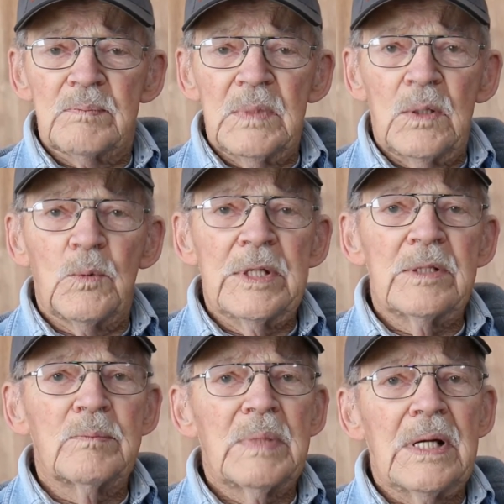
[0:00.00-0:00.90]

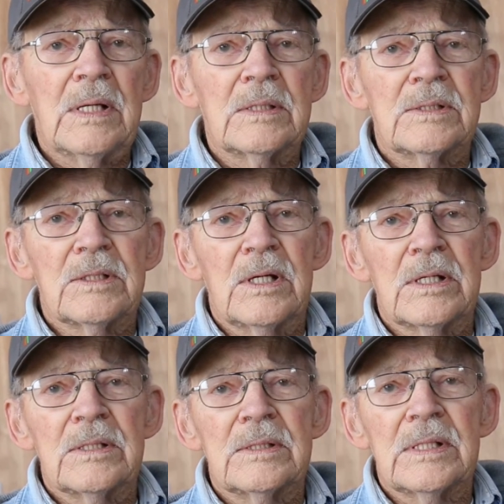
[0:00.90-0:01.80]
weight and balance
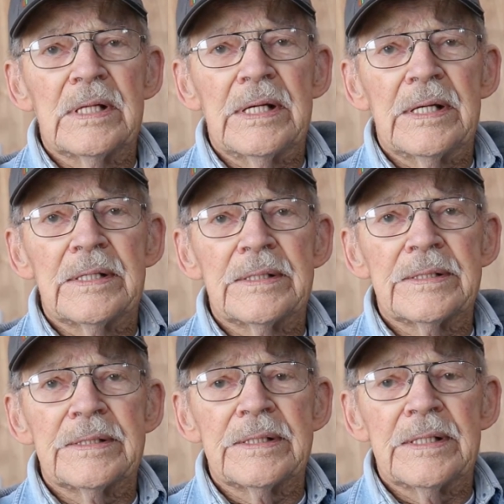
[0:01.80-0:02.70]
on it,
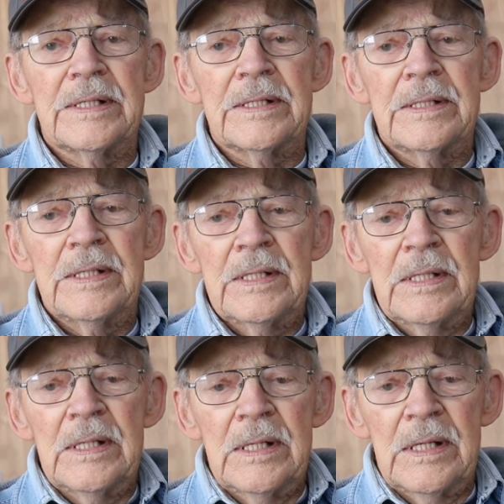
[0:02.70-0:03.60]
and
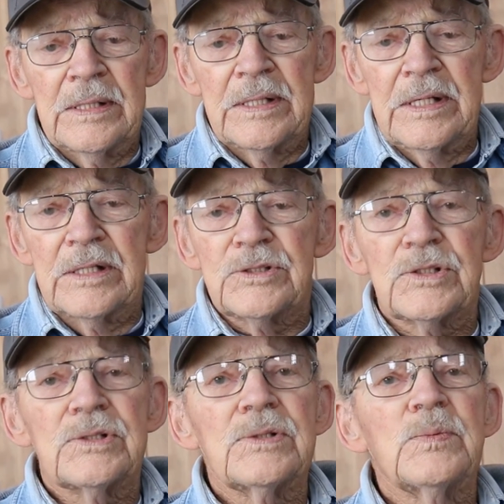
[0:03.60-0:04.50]
the
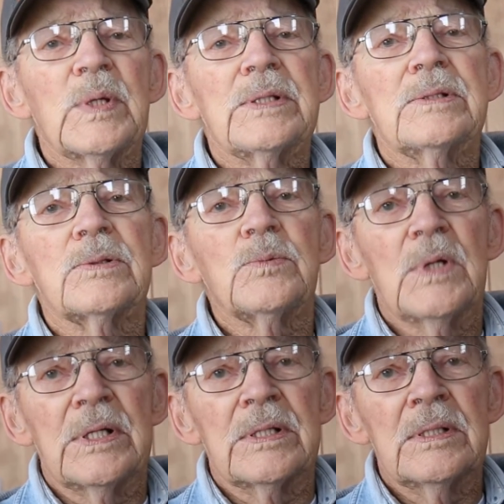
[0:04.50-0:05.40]
engines are ready to
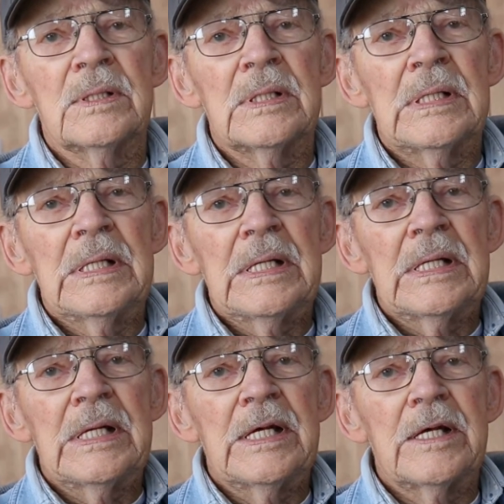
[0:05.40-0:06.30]
run.
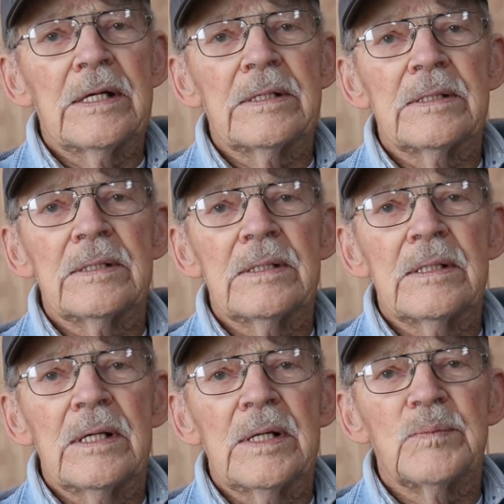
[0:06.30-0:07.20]
And
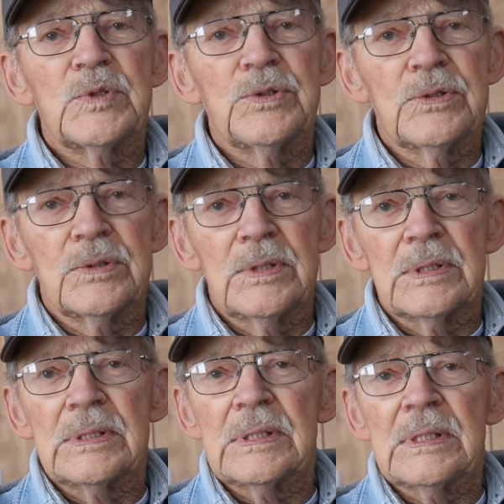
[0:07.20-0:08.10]
I'm sure that